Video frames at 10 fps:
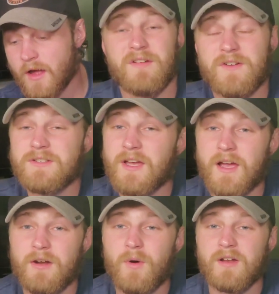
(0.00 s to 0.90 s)
But first, I
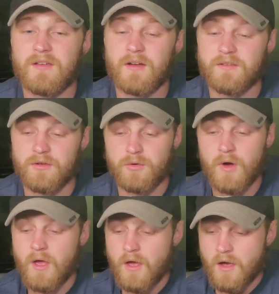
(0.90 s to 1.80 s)
kind of want to talk to you.
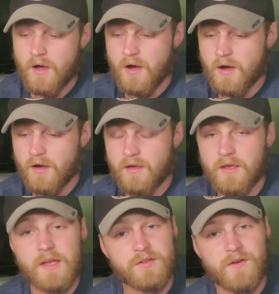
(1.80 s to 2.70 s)
Uh,
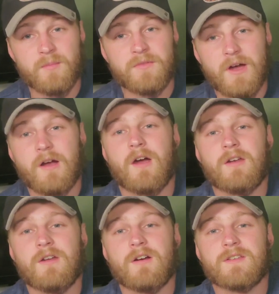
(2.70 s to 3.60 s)
it's from Dok
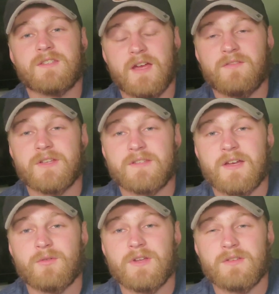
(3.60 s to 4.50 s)
Ondar's Den of
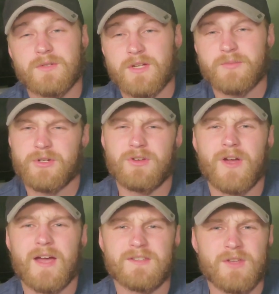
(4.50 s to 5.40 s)
Antiquities, which I'm sure you
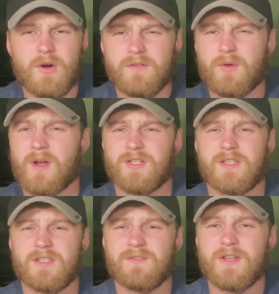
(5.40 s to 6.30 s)
guys know if you're
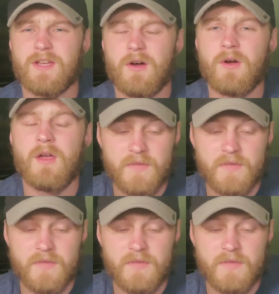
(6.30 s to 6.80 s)
watching this video.